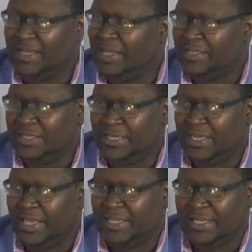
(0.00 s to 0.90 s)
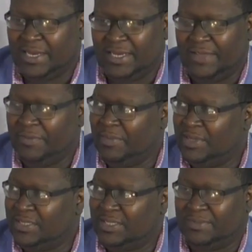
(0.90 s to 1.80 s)
Took the kids out to Dave &
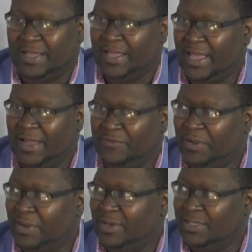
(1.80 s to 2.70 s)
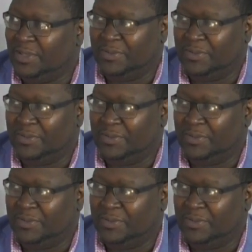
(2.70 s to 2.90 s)
Buster's, man. Had fun. So